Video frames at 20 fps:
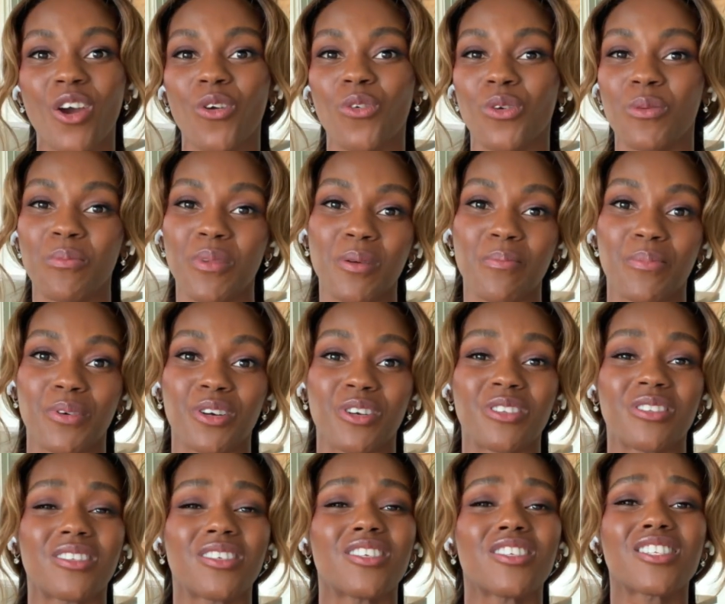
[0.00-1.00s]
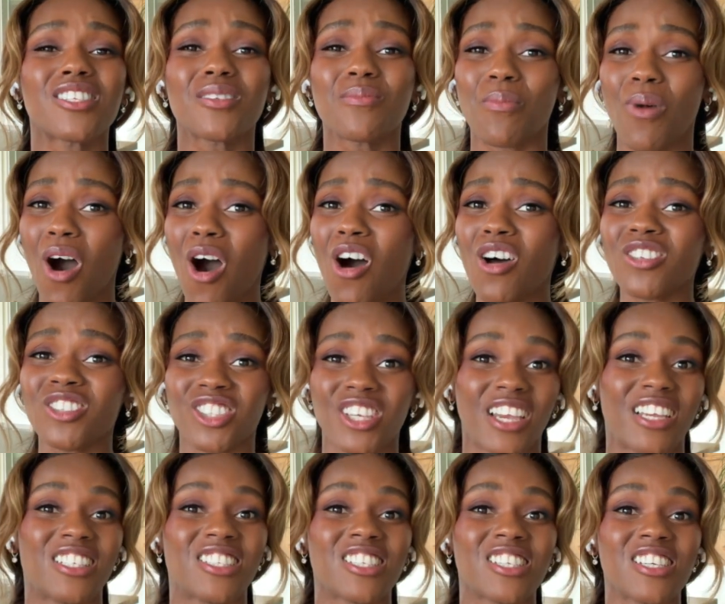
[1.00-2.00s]
Remember, these small
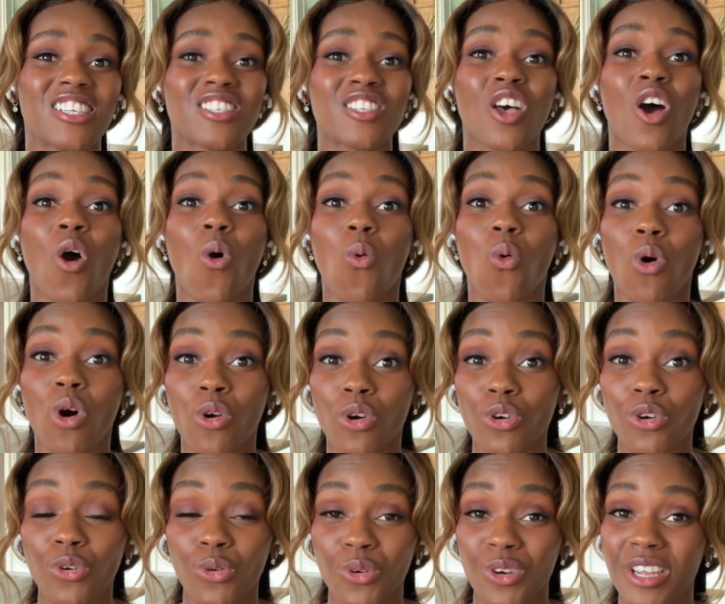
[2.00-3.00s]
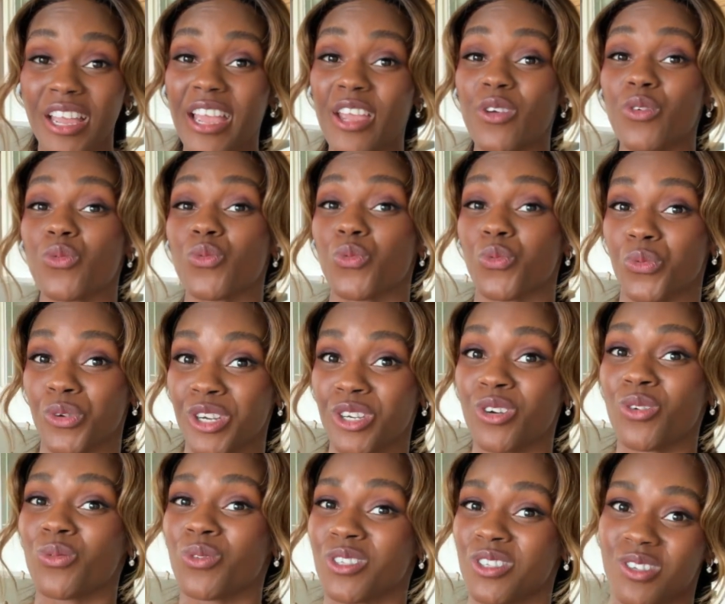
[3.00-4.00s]
changes will create
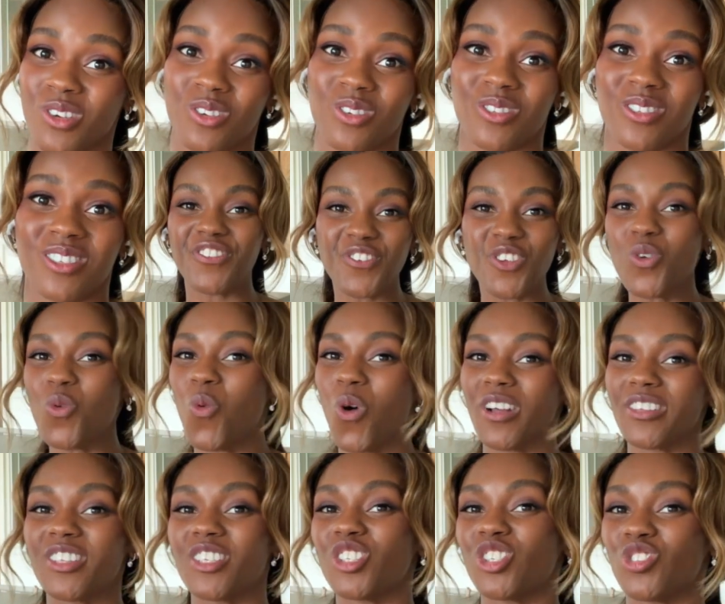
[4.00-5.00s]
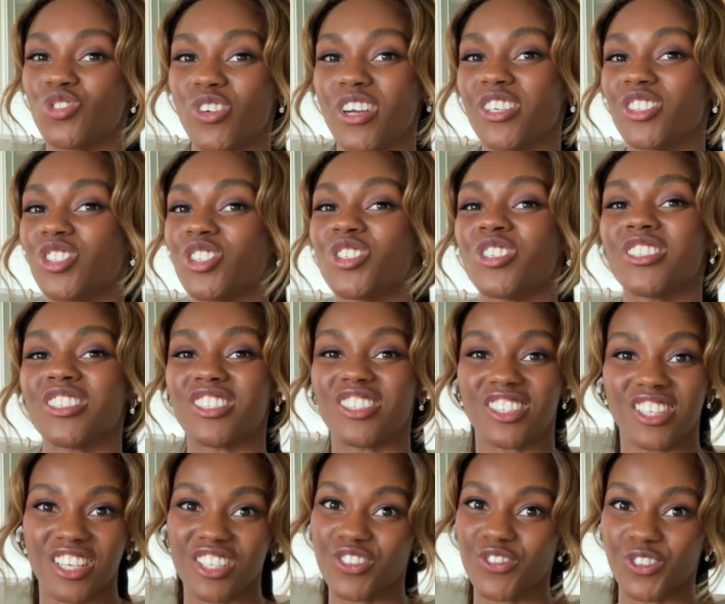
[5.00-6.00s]
real results. If you want this structured
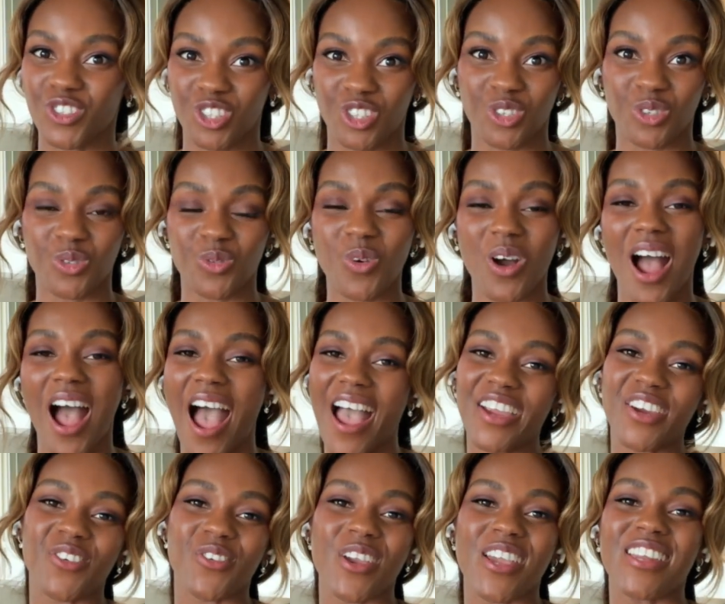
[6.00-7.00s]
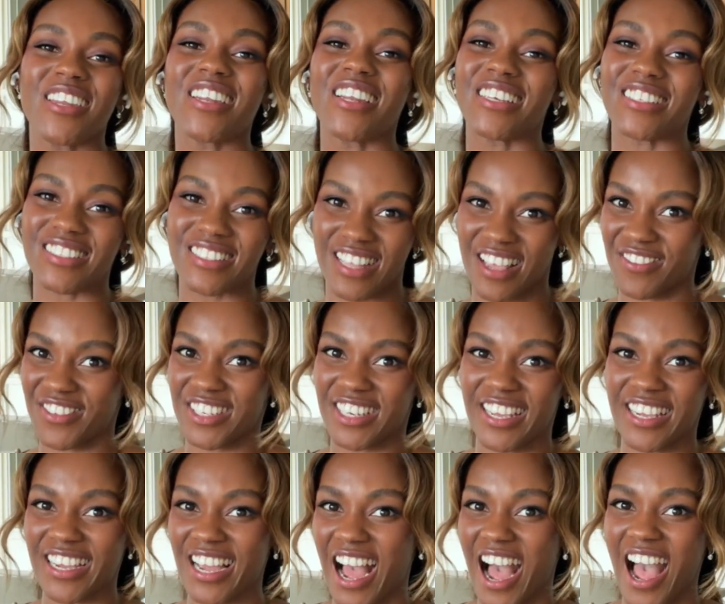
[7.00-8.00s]
just for you, I created a
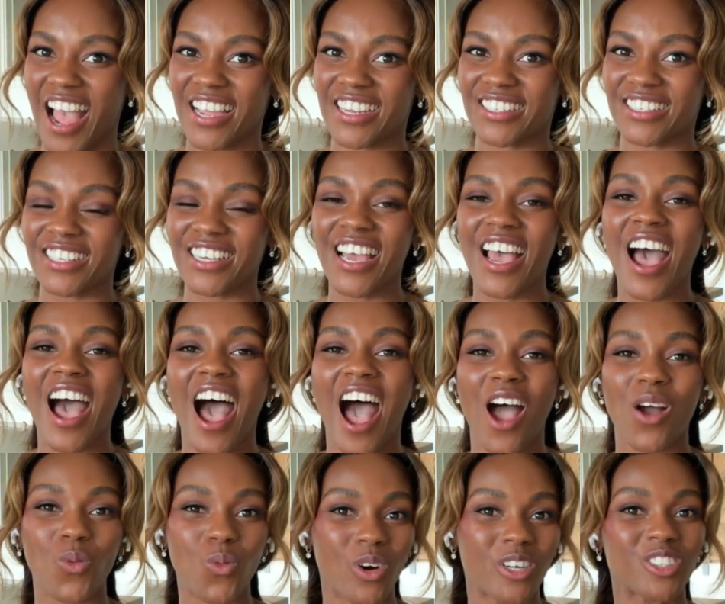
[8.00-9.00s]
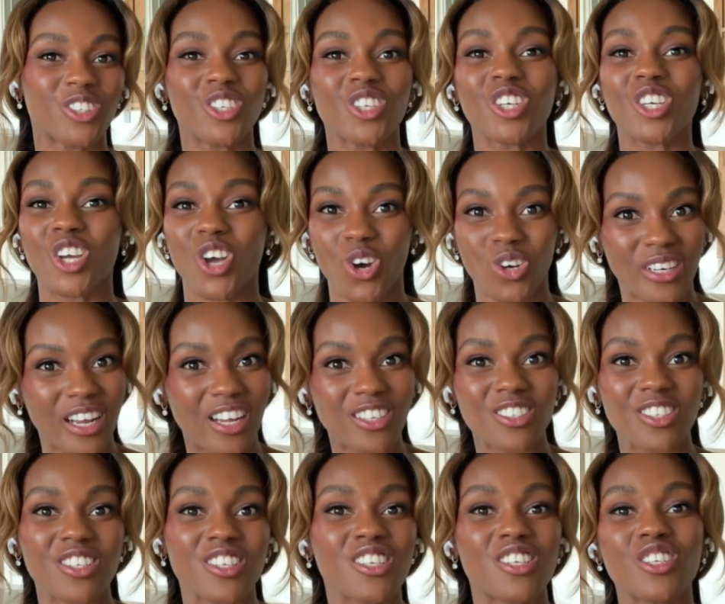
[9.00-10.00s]
7-day guide. I want you to go down
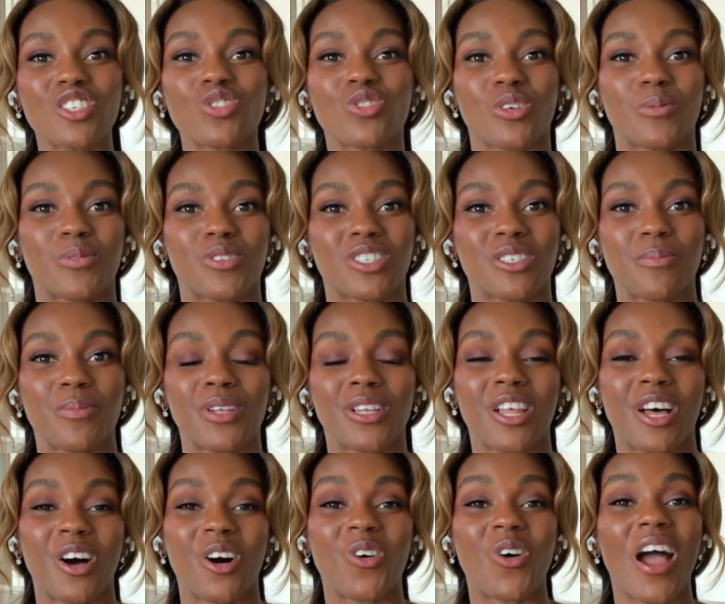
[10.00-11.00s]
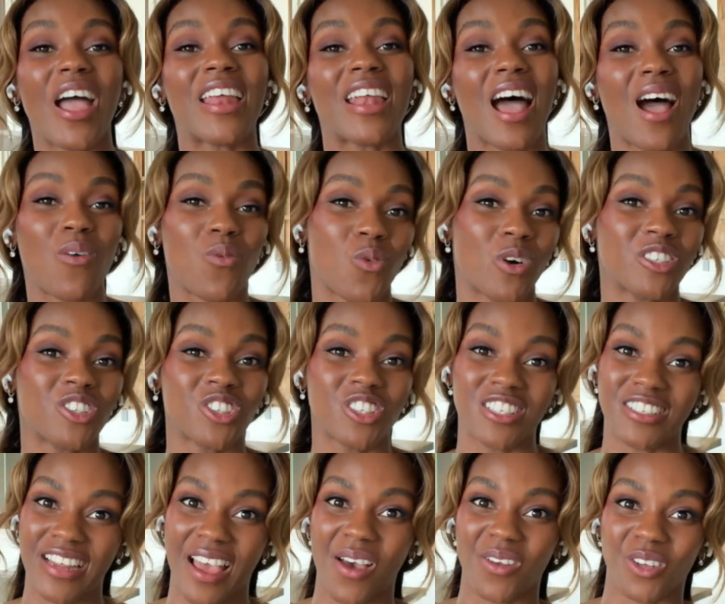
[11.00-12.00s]
to the description below and I want you
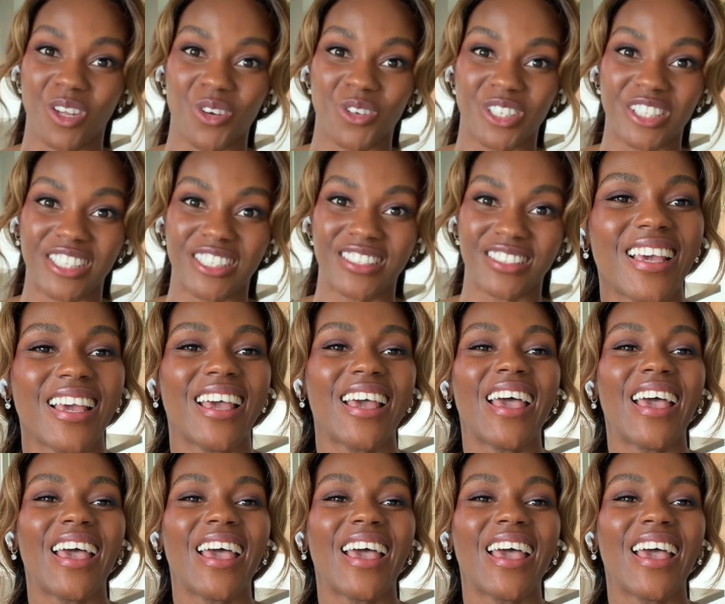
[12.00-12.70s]
to download it.